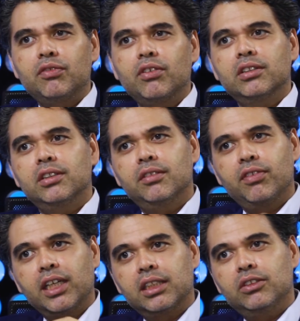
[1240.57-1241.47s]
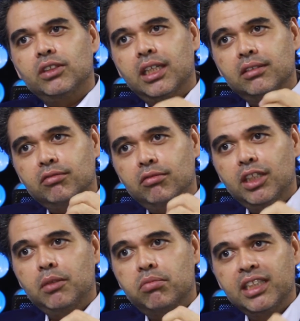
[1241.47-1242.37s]
fun, the fact that you can
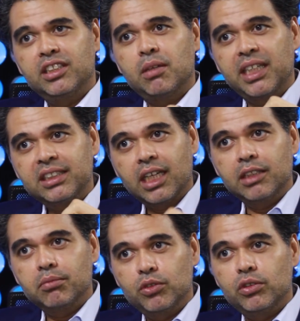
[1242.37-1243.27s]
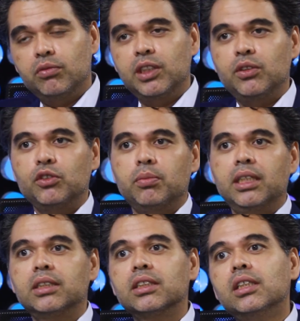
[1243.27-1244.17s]
really bring some excitement to the retail
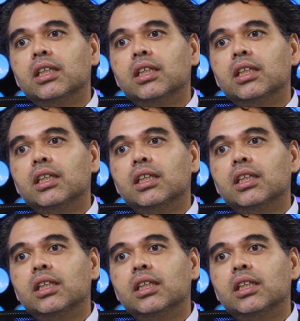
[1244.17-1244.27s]
space.